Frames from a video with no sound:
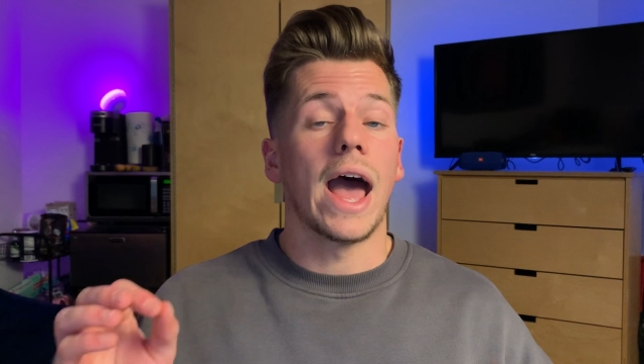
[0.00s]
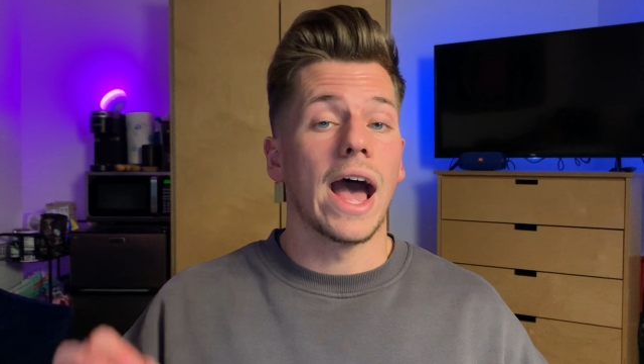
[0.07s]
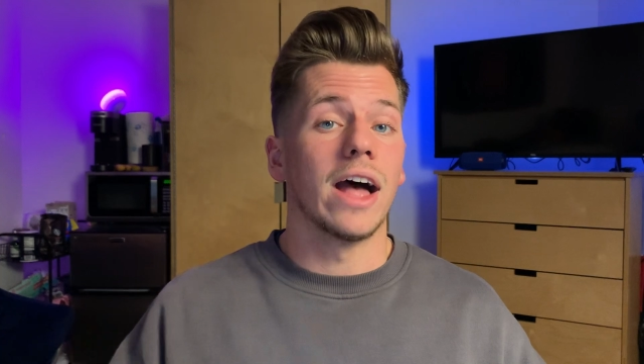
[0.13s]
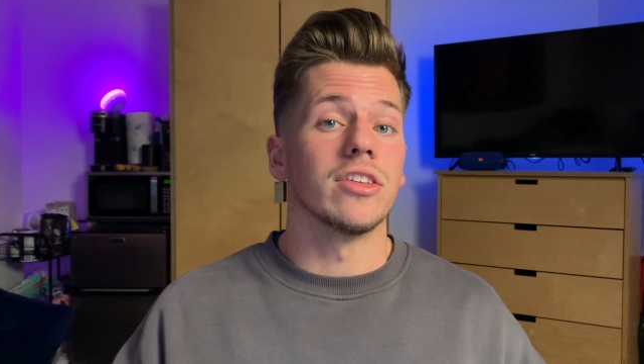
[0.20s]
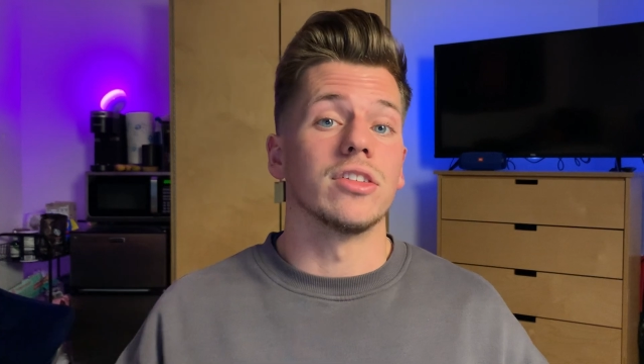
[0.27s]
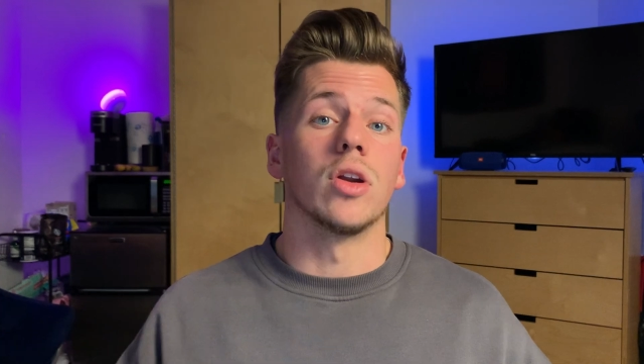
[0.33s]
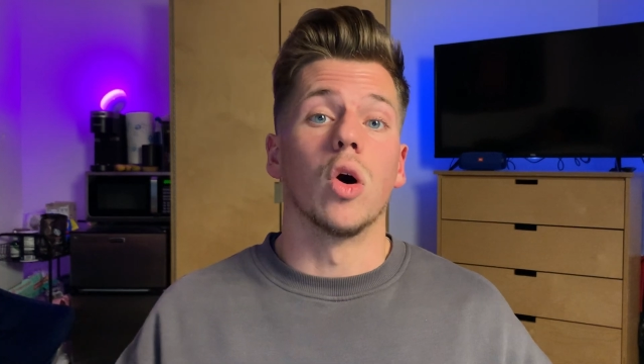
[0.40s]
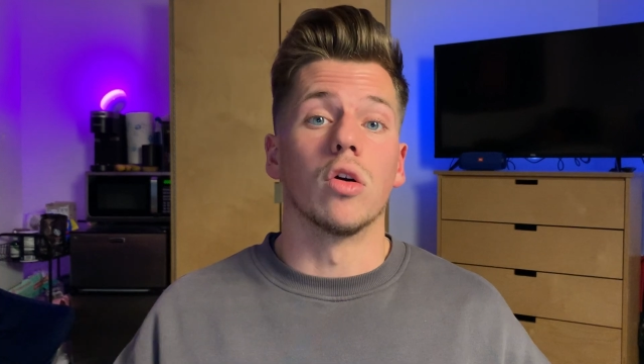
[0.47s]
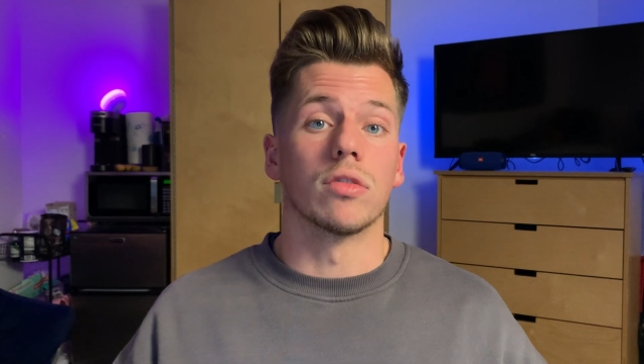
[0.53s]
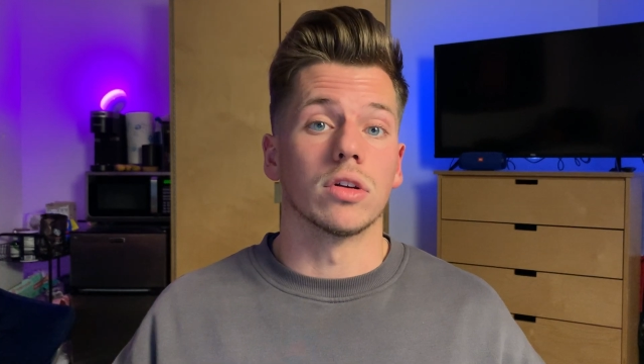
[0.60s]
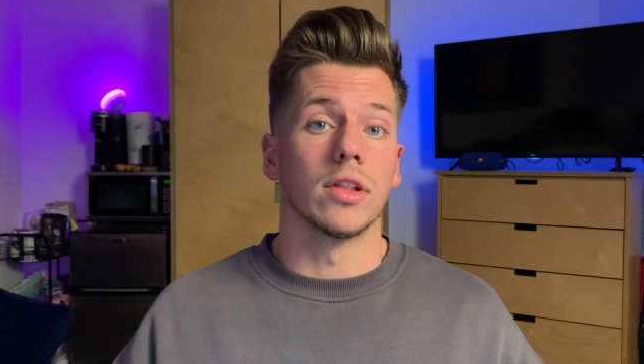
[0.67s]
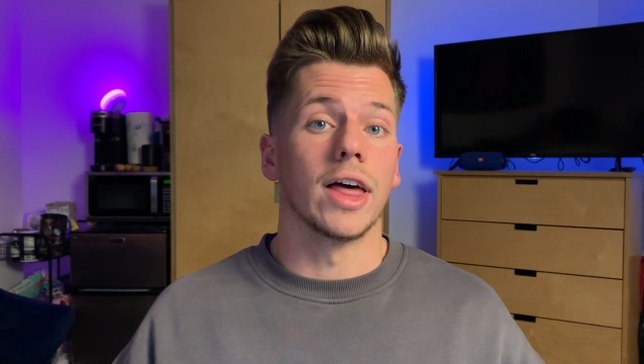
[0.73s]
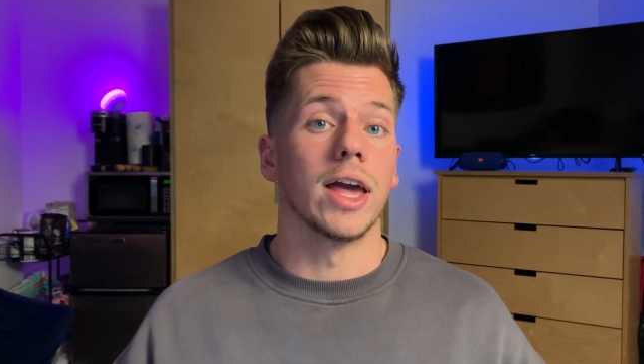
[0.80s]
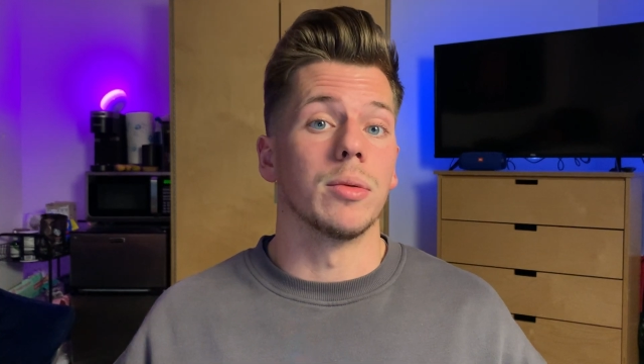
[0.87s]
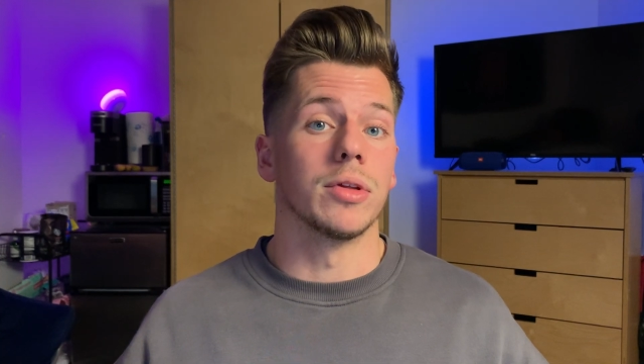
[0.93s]
as an
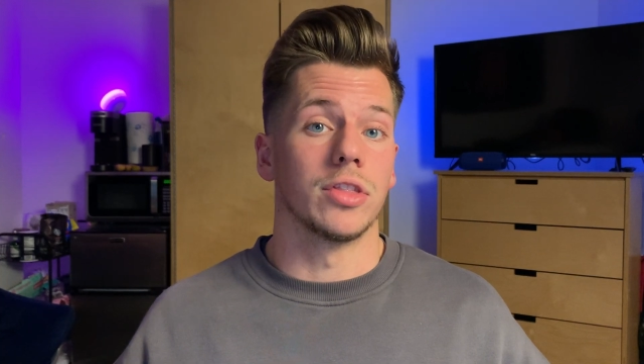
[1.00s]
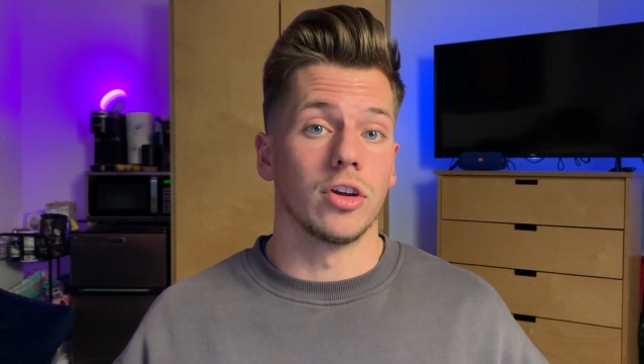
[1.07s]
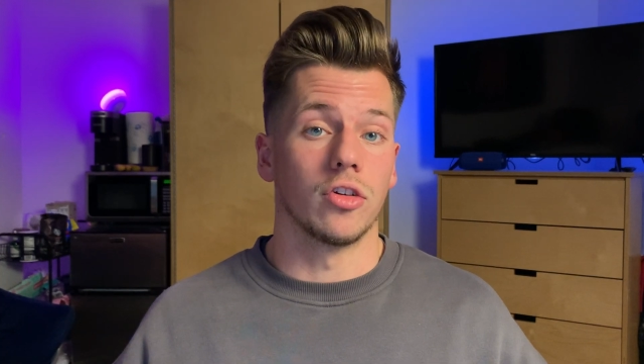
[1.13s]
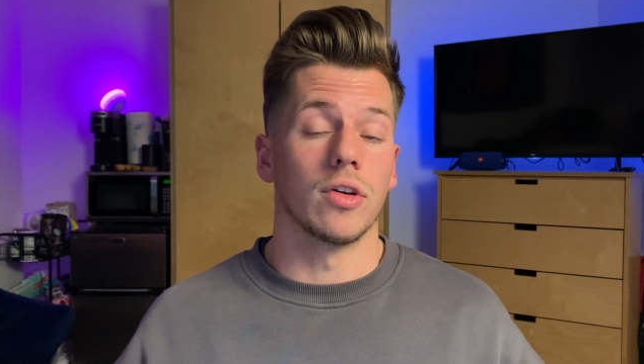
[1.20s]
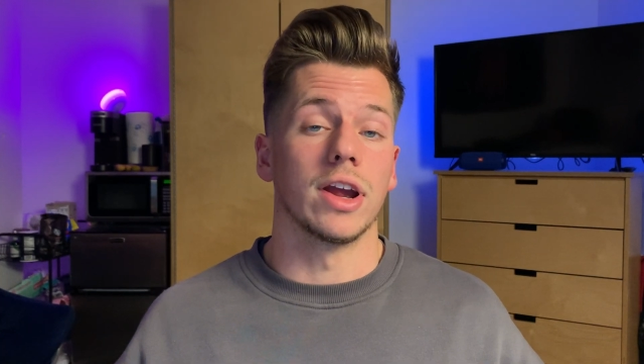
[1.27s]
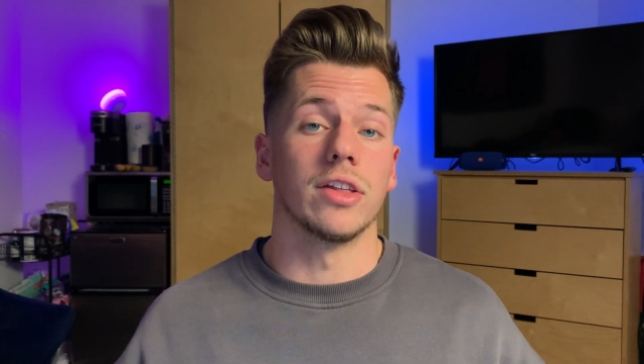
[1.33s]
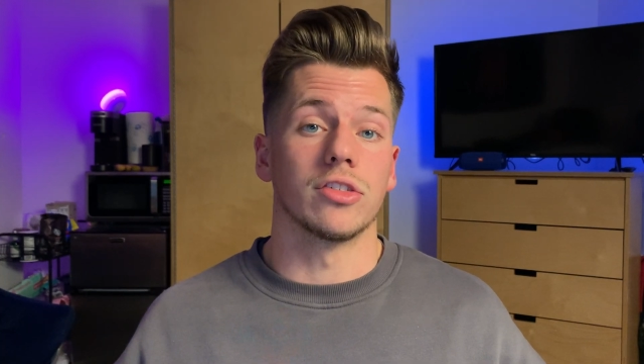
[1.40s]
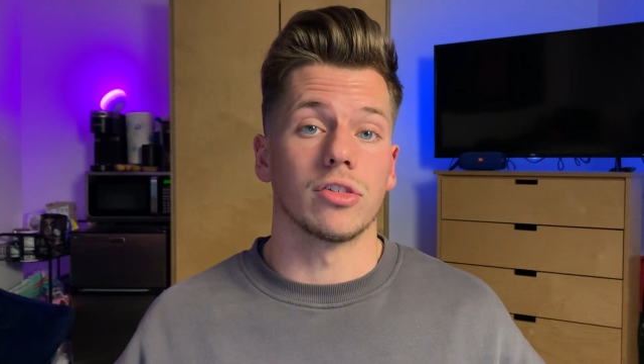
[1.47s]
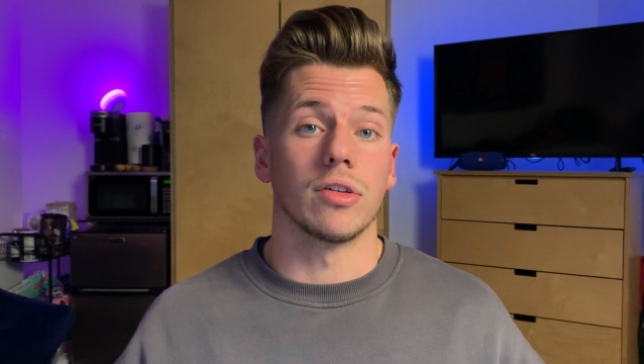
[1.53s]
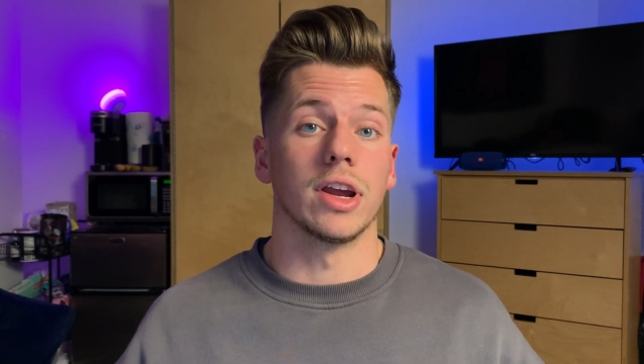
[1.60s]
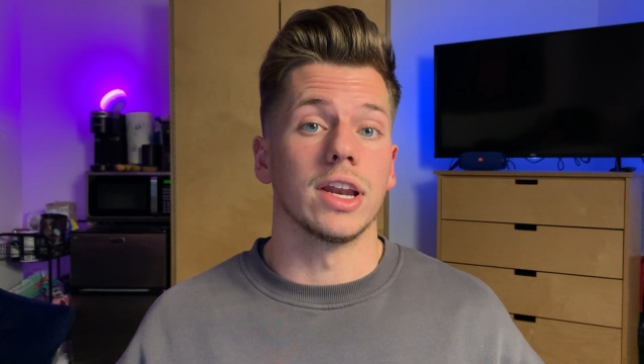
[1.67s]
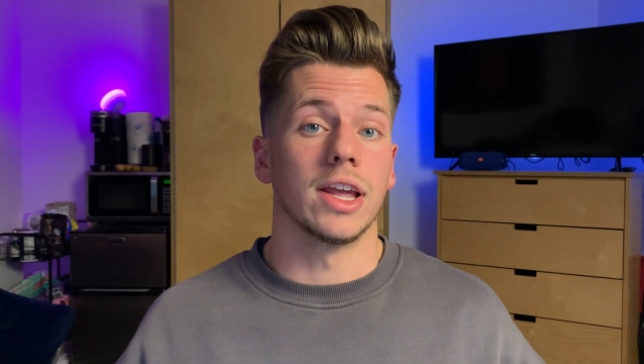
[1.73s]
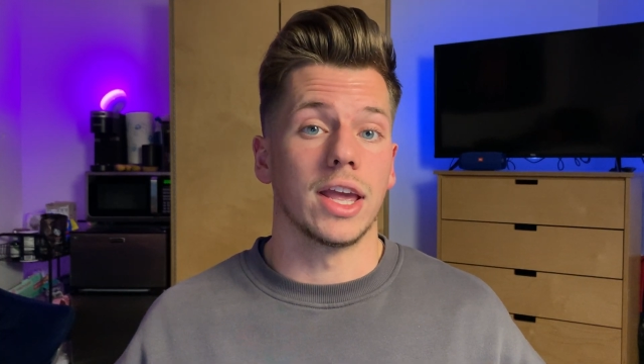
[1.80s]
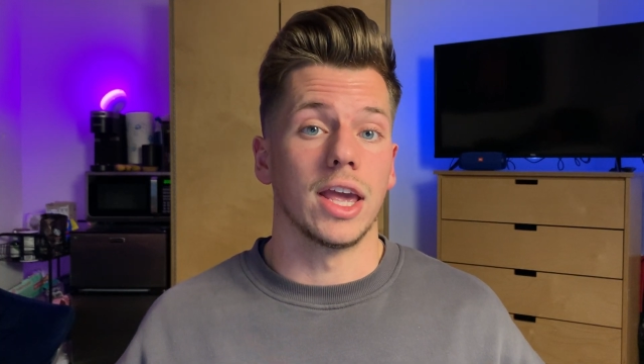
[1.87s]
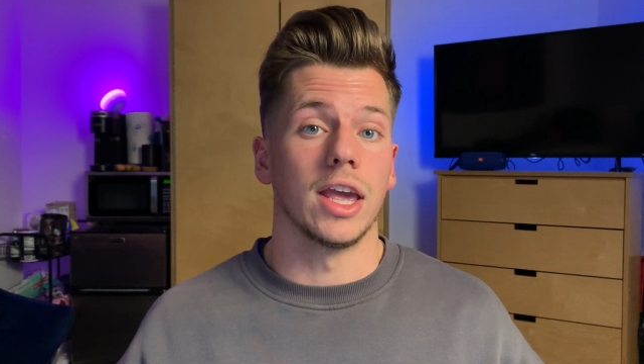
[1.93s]
overlay with the green
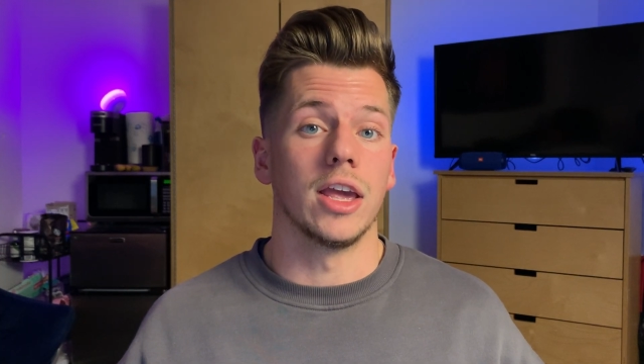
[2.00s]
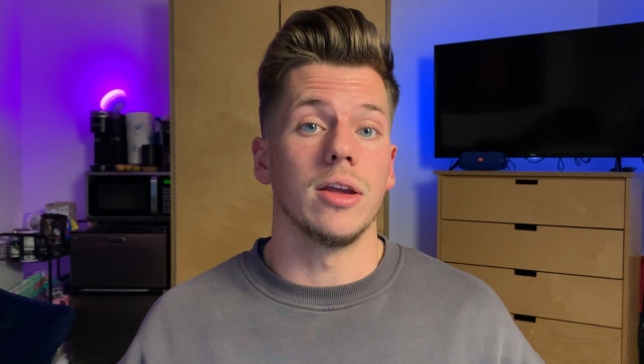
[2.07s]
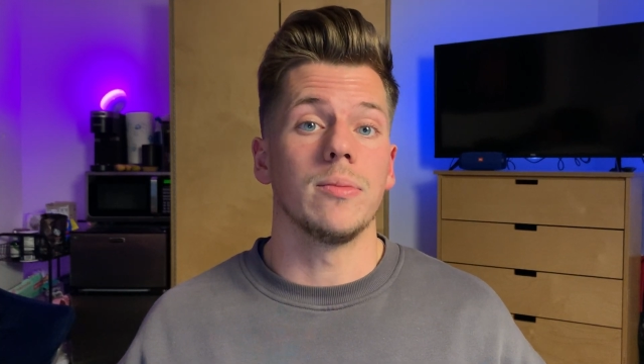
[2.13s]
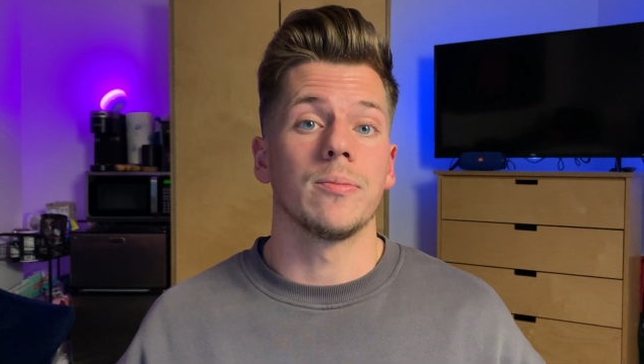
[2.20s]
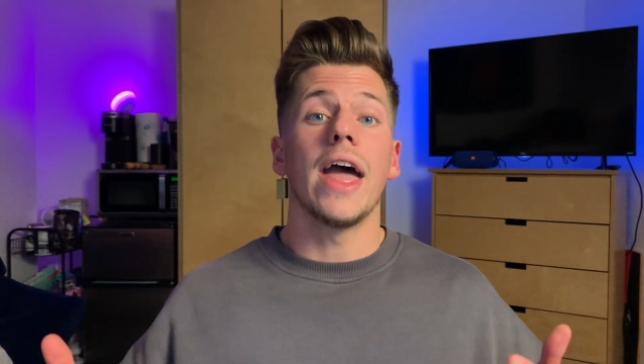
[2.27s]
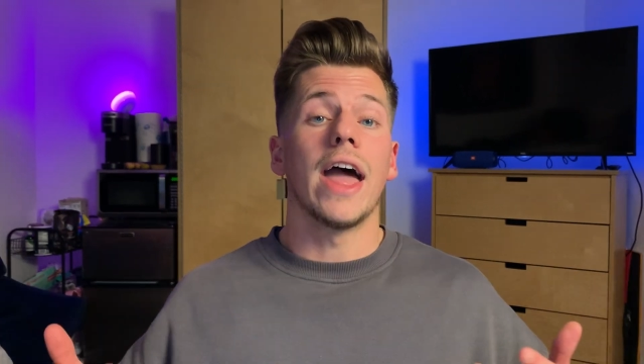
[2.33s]
screen key.